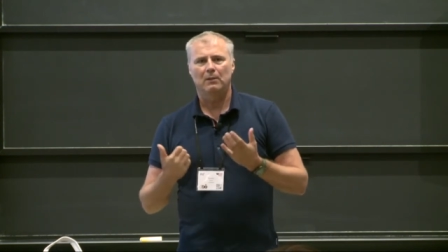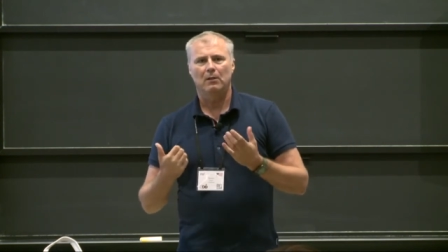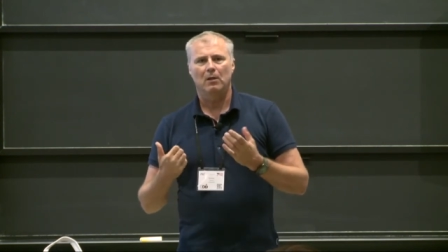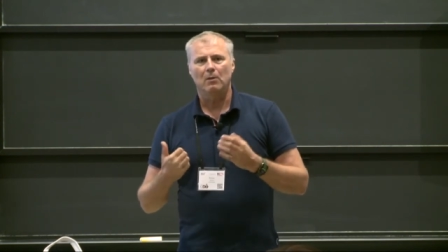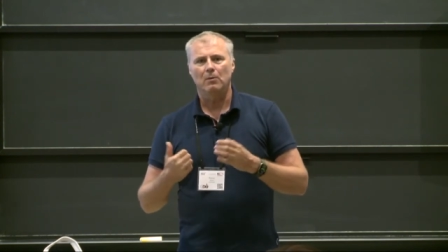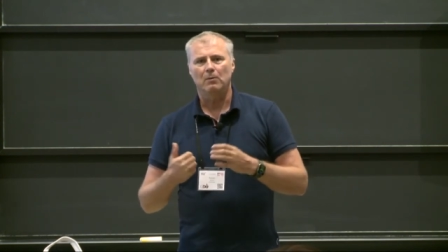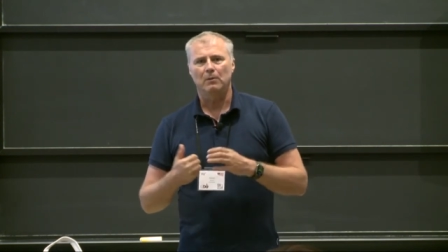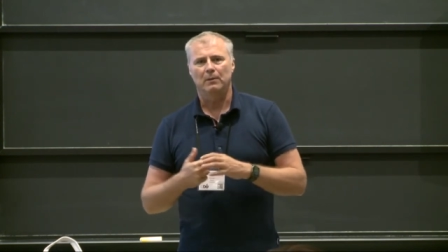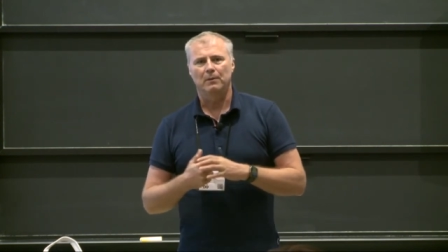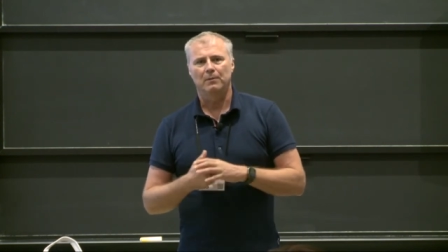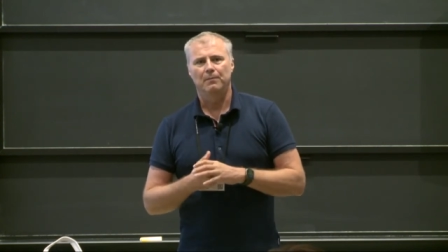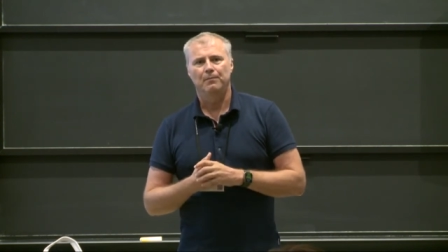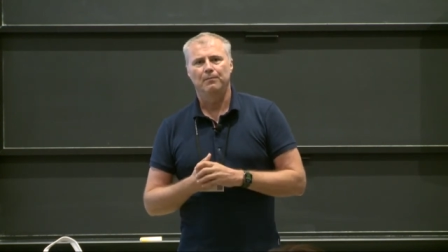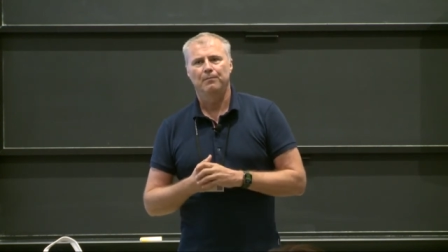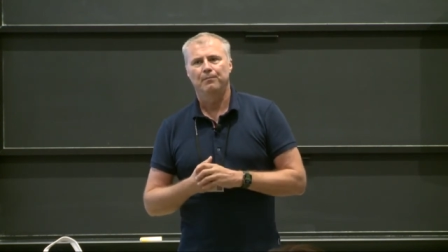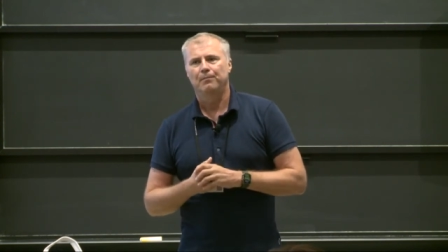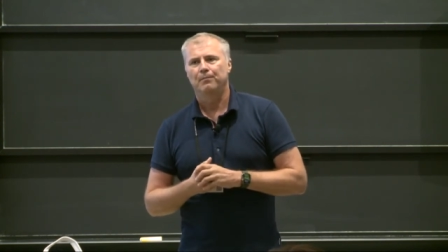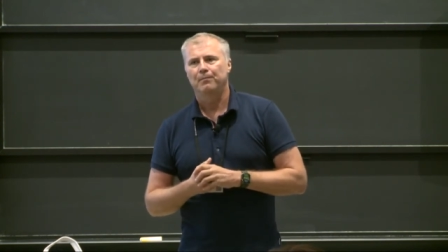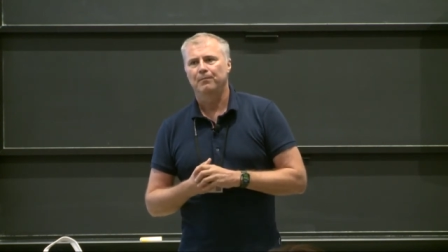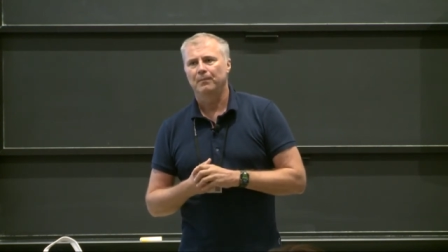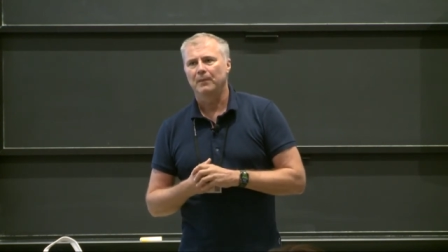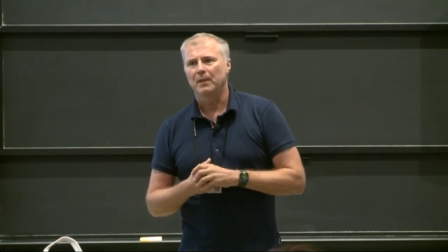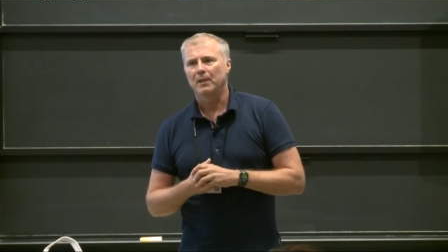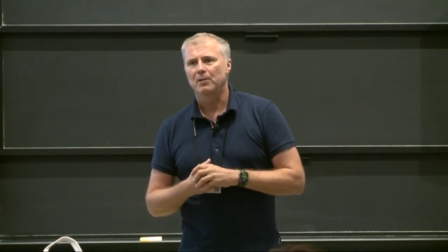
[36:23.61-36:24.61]
code.
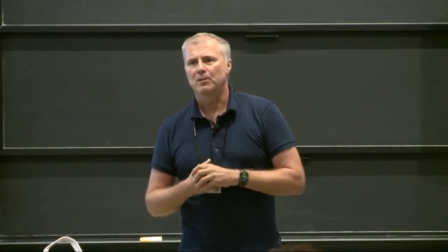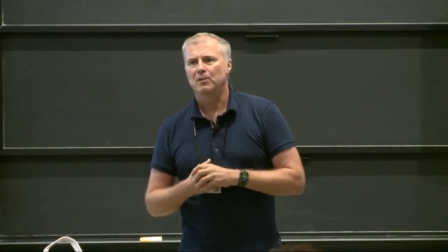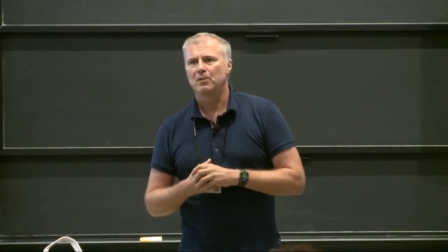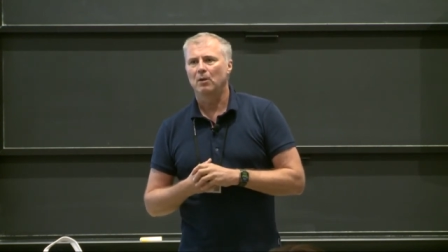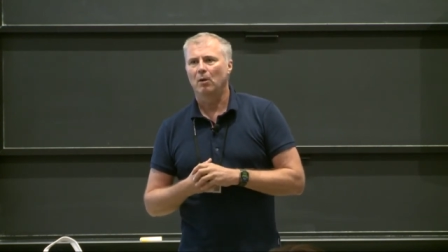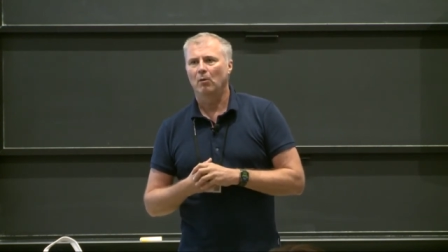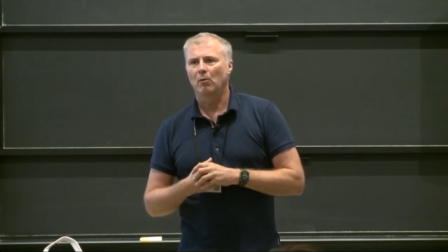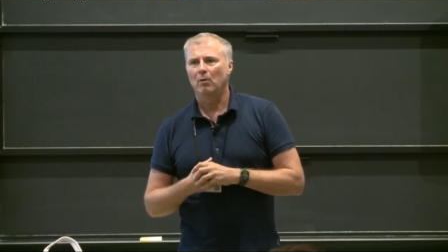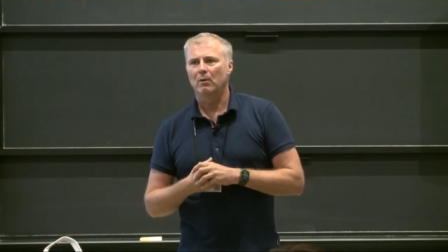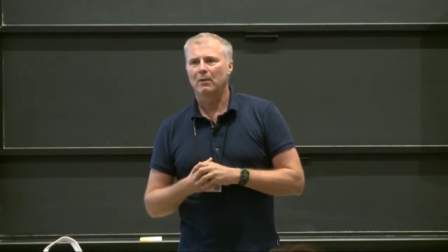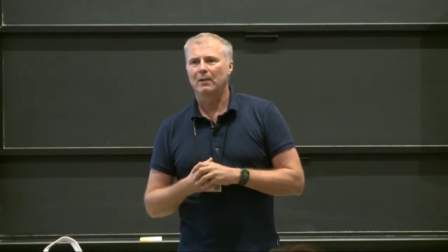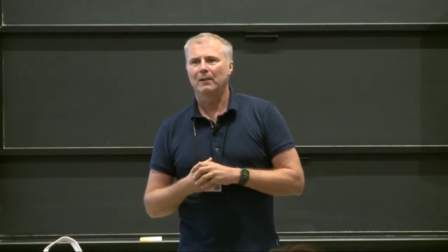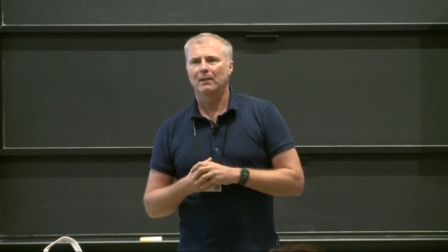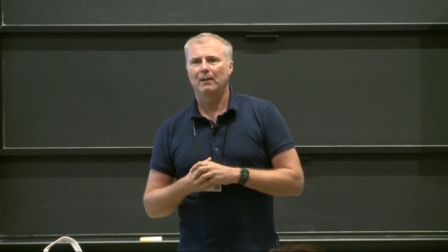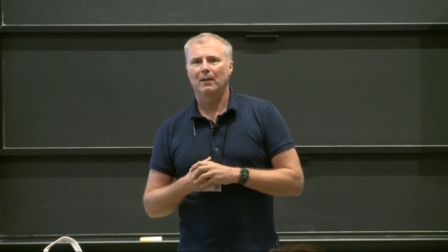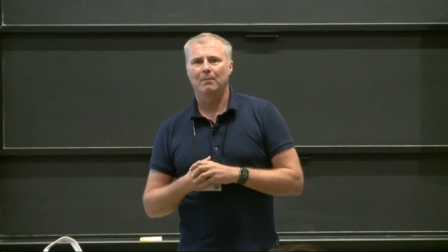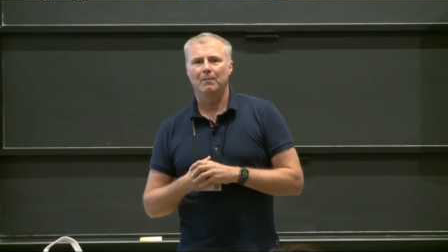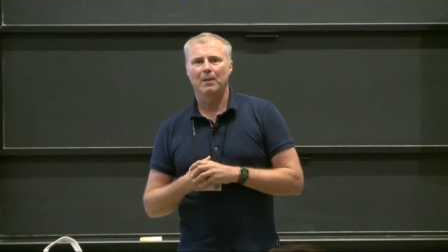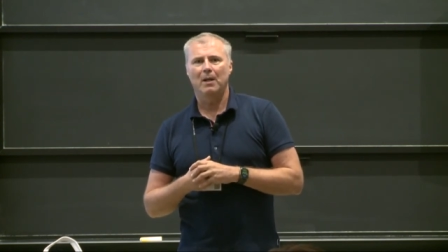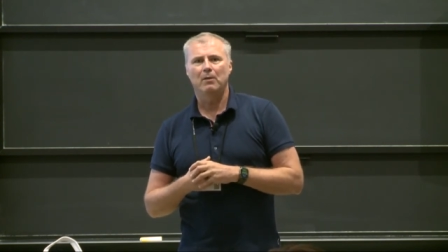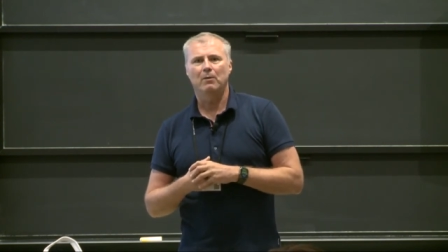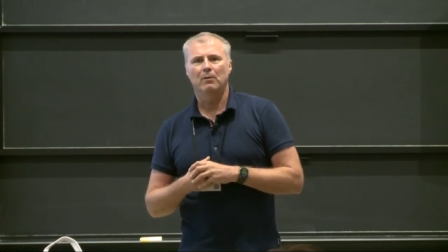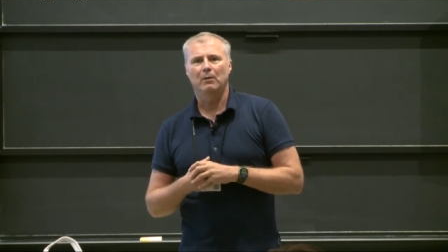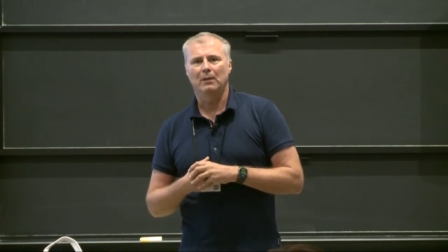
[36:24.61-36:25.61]
It's no longer done
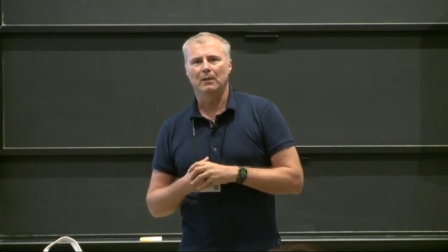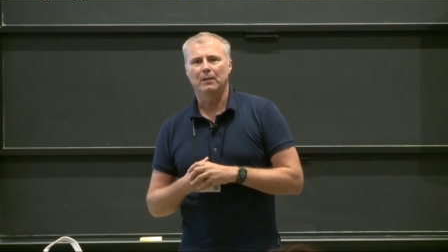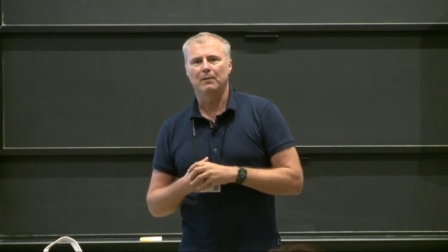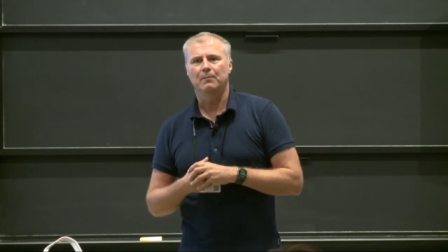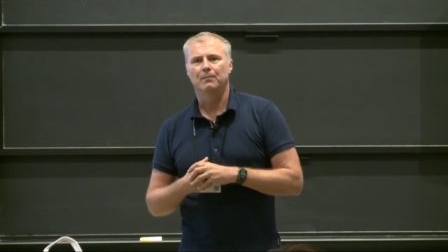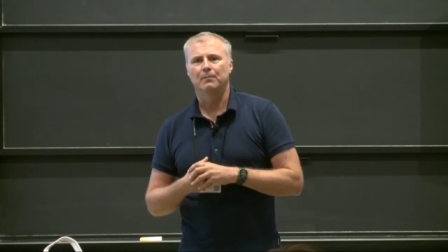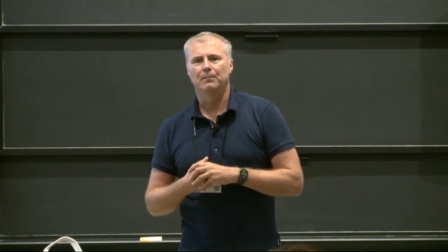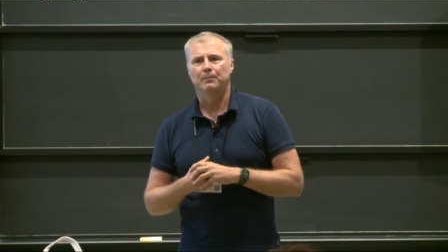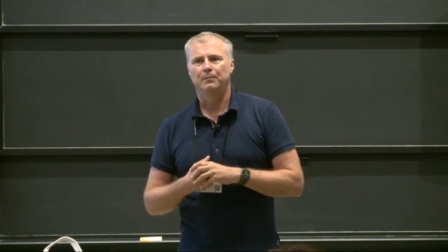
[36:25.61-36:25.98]
manually.